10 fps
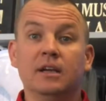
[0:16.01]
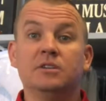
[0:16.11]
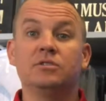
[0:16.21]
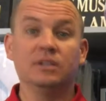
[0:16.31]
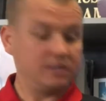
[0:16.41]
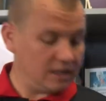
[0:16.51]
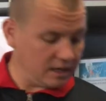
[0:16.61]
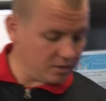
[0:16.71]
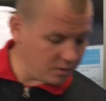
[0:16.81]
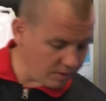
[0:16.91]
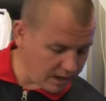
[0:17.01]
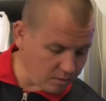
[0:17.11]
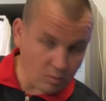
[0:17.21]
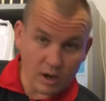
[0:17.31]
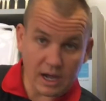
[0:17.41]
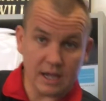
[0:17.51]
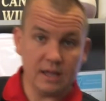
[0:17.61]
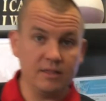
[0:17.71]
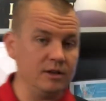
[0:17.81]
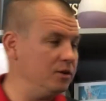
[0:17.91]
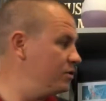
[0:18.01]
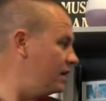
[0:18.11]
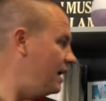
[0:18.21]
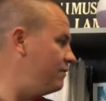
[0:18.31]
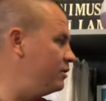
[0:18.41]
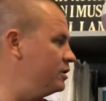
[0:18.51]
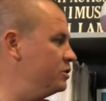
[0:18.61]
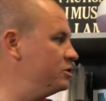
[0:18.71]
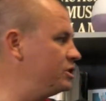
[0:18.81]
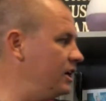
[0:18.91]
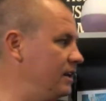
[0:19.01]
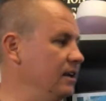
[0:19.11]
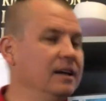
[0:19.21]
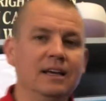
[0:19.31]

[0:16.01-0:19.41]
So let's get into it right away. The NUCA evolution.